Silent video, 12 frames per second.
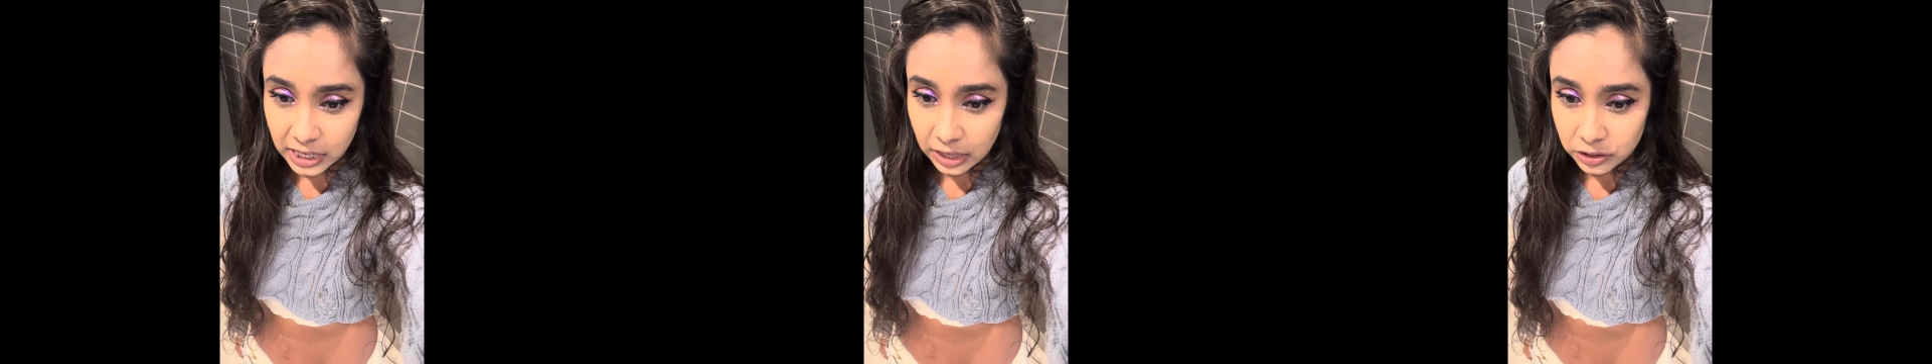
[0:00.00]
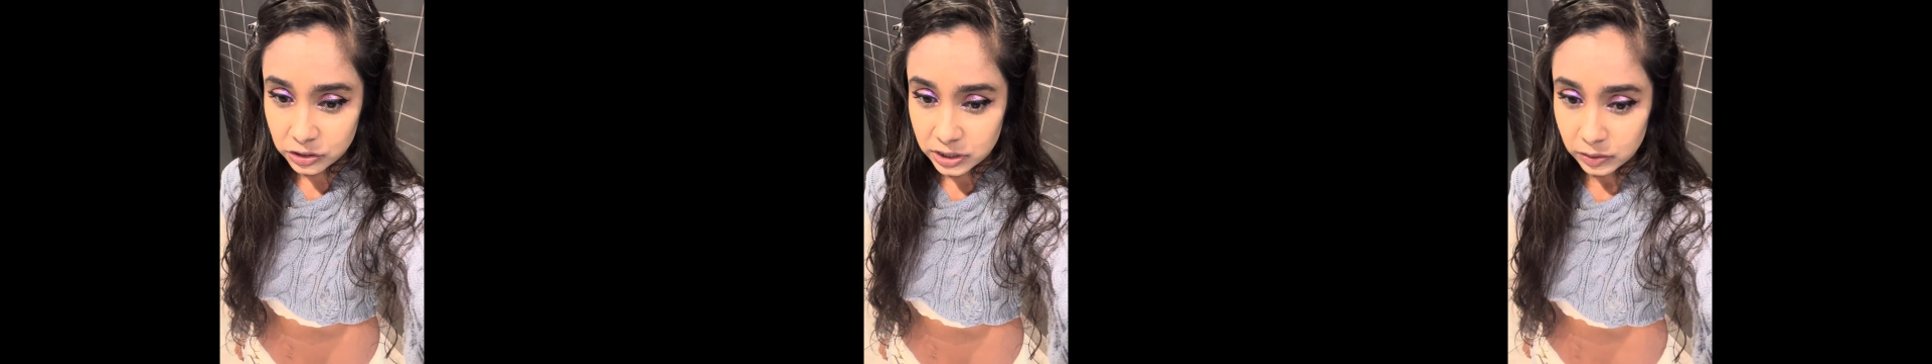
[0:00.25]
How
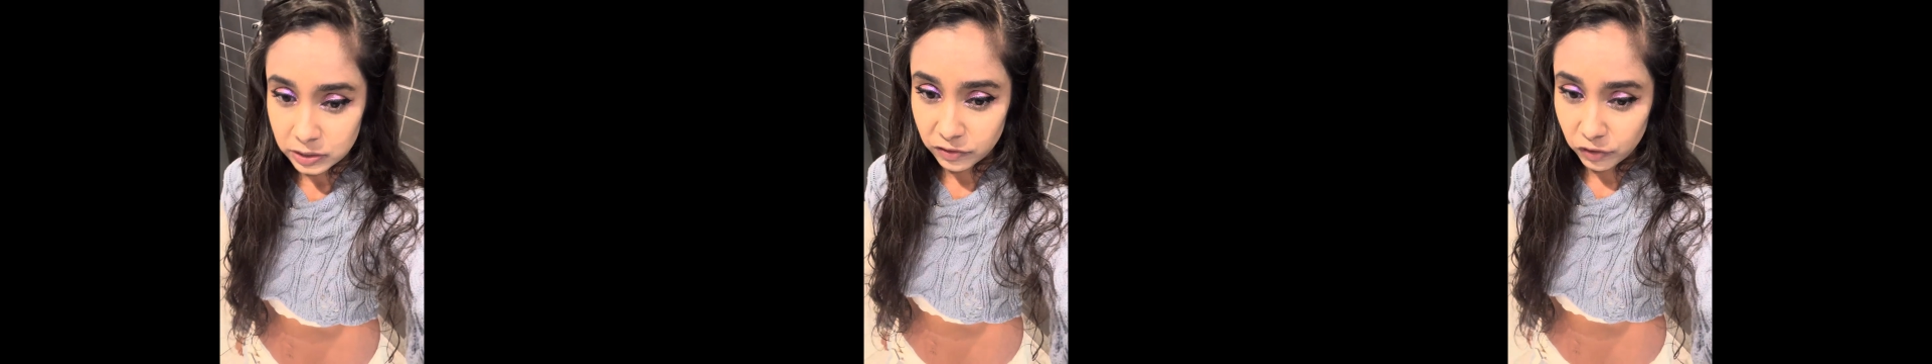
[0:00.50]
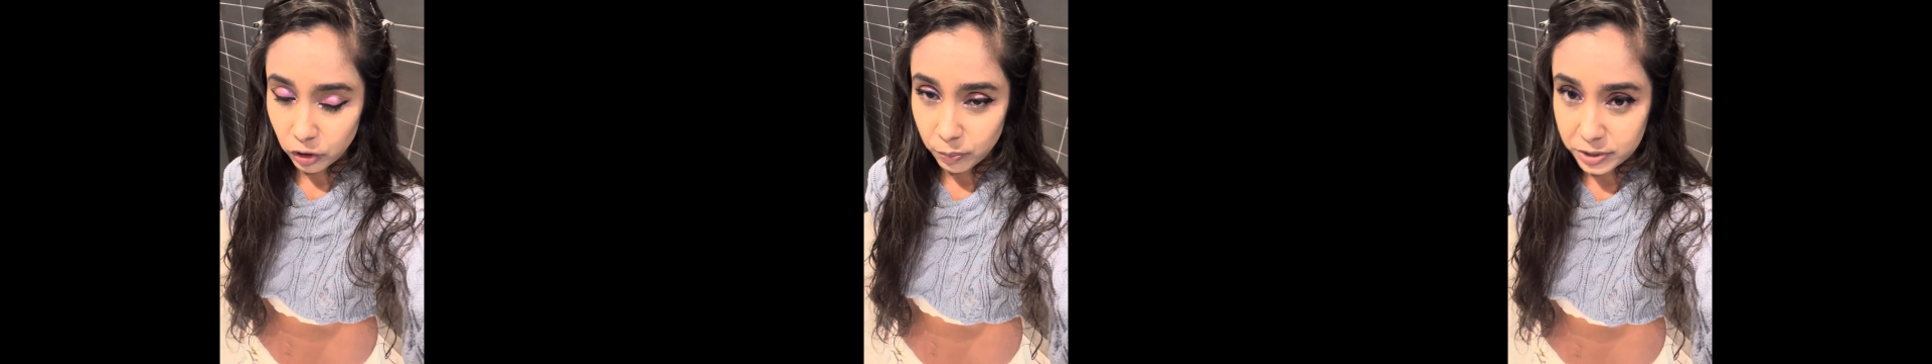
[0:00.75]
do you deal with
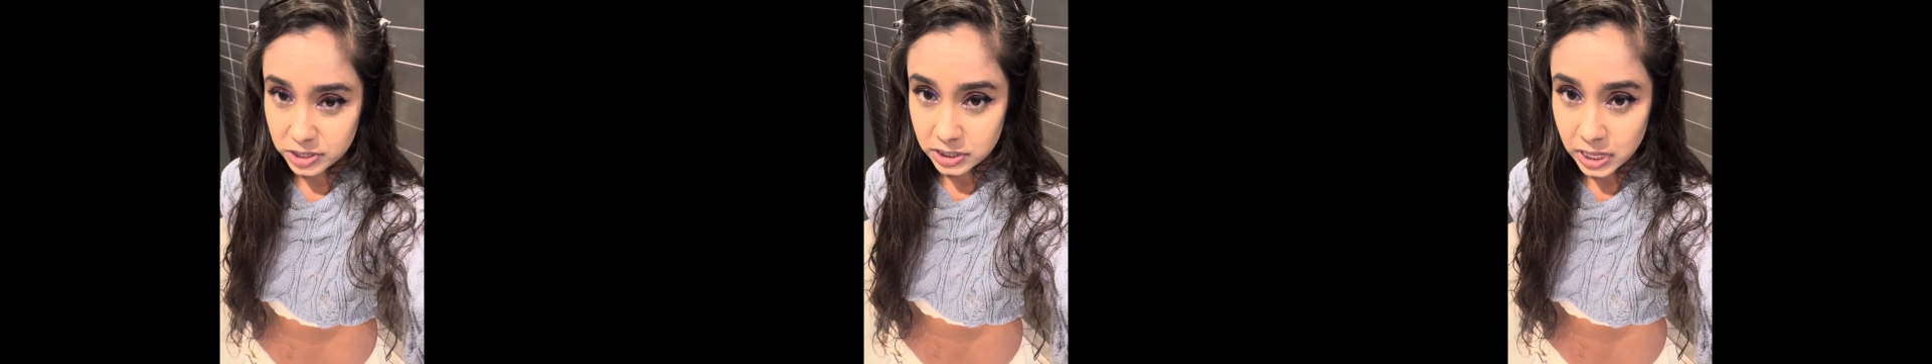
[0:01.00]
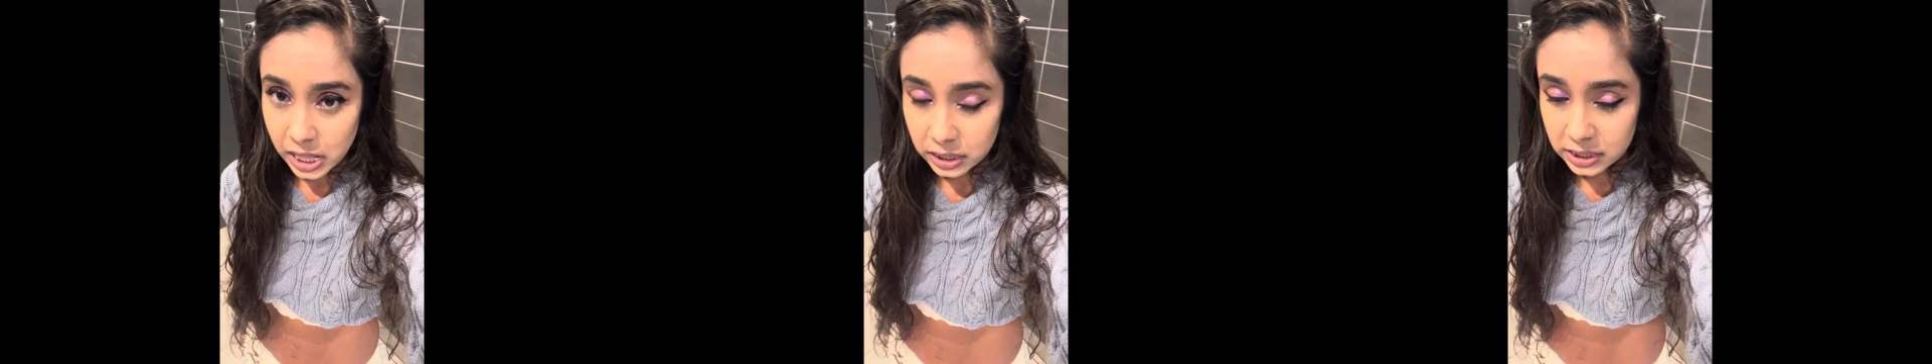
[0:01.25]
difficult
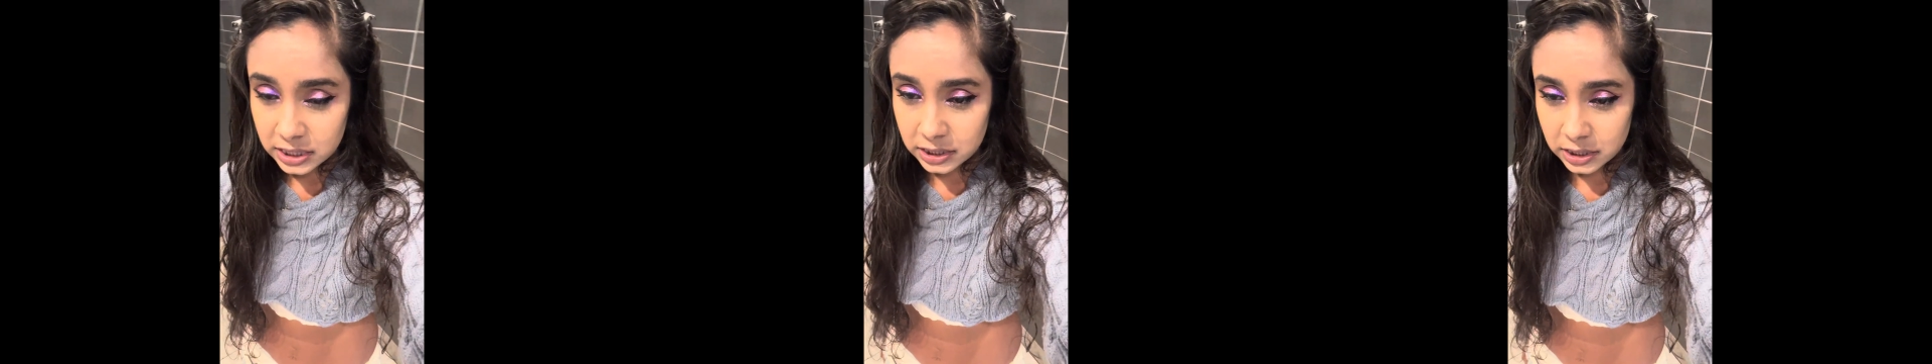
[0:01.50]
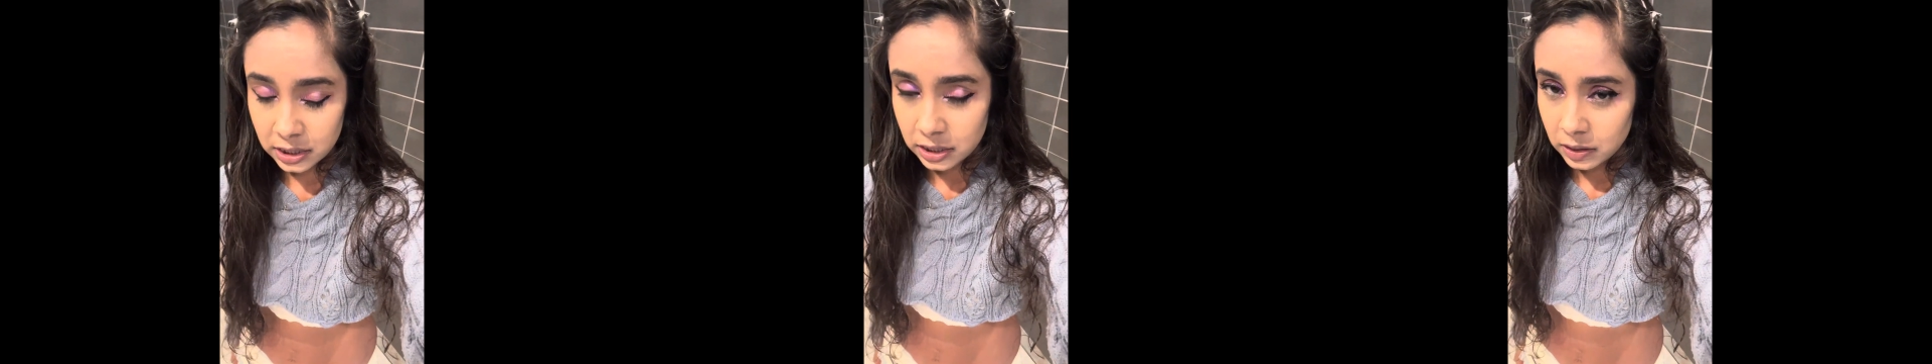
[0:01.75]
personalities?